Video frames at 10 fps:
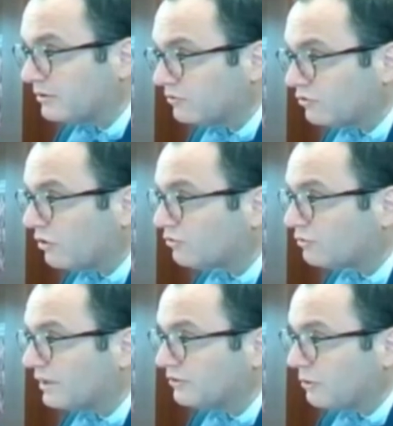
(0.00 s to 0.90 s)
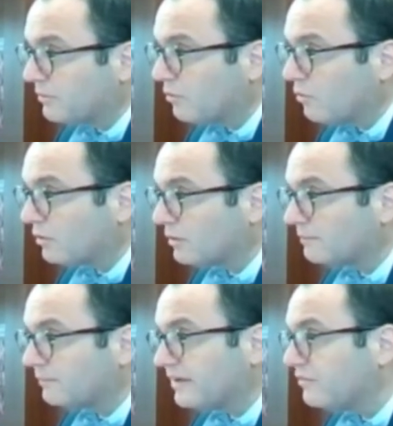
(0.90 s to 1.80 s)
charged, read in open court.
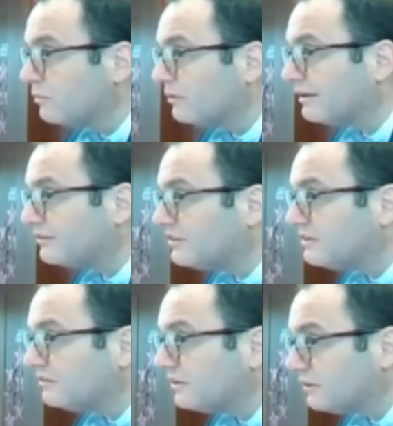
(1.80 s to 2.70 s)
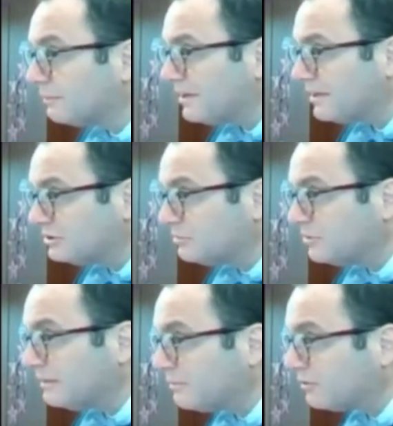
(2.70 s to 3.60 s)
If you are not a citizen, there are possible
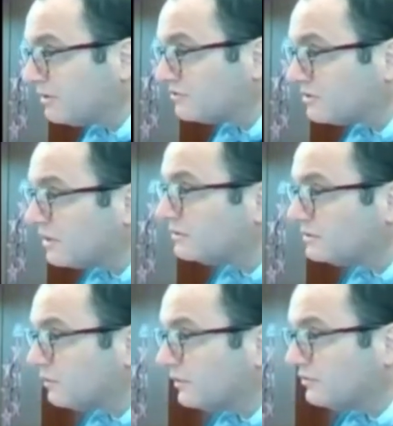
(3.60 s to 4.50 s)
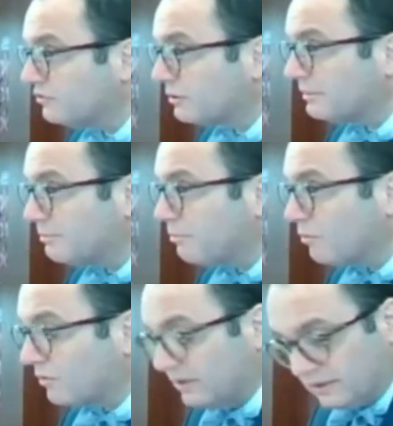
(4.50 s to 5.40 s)
immigration consequences. You can be
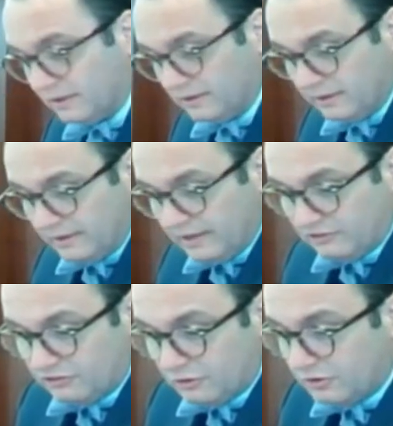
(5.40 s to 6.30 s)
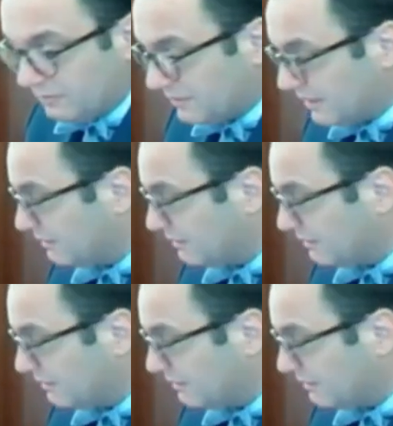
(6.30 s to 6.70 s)
deported, excluded from the country,